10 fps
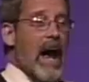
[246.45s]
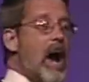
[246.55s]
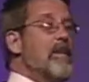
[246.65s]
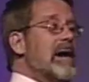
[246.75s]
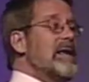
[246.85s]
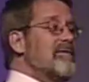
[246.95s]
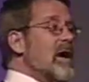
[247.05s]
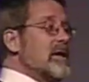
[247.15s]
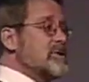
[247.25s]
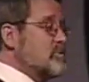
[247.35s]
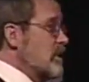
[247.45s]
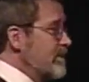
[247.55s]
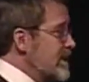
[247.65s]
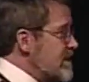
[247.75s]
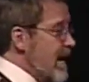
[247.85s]
How many of us would
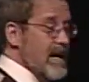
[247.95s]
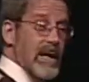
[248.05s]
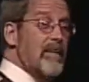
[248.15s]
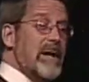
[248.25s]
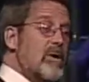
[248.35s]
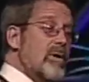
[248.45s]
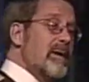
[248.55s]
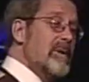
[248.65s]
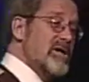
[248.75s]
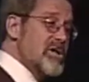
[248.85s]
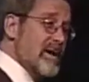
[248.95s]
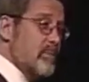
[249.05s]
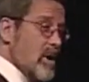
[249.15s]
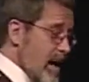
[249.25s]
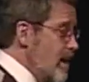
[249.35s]
have been saying, let me go get my
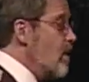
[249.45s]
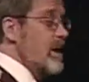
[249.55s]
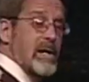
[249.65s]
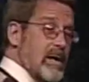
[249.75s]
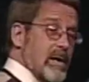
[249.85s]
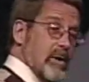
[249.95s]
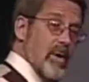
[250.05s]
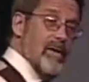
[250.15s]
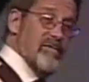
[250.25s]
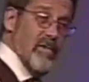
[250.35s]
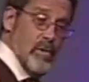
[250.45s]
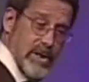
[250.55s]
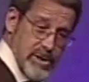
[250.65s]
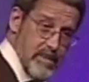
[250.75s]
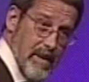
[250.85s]
checkbook. I want in on the ground
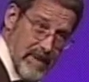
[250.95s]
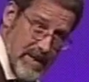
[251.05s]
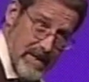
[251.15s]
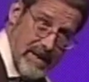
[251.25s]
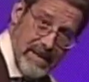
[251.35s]
floor of this puppy.